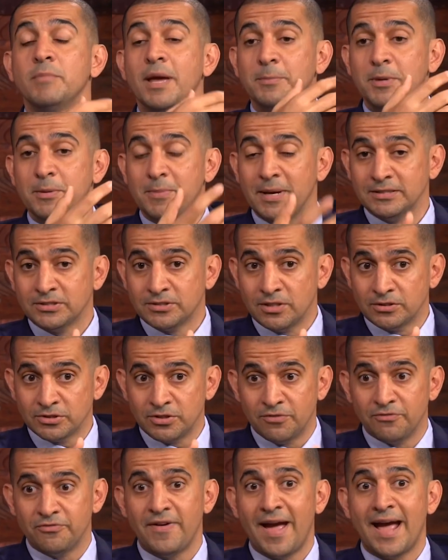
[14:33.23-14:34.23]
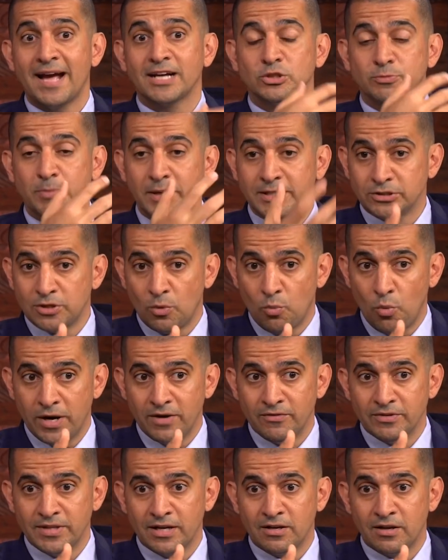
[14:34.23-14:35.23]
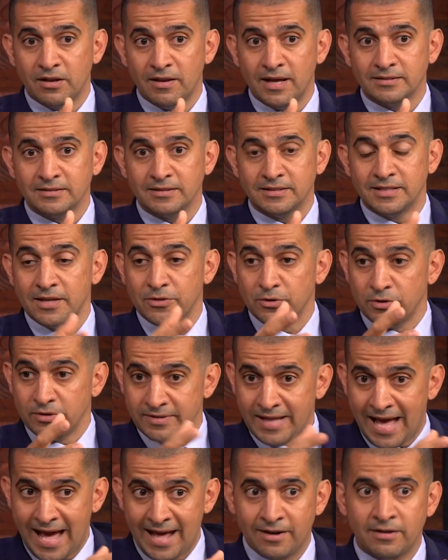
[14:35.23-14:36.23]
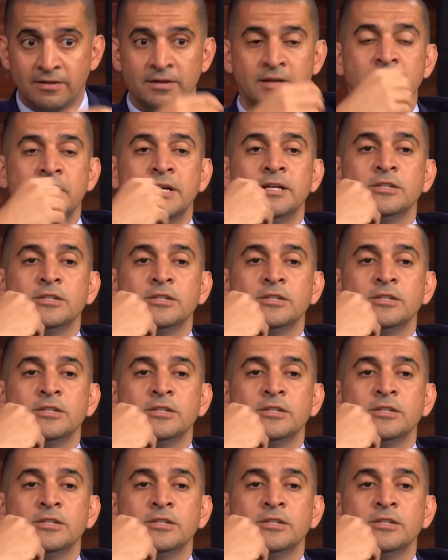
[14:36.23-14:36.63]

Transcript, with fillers: maybe based on some facts, based on whatever they collect together, data,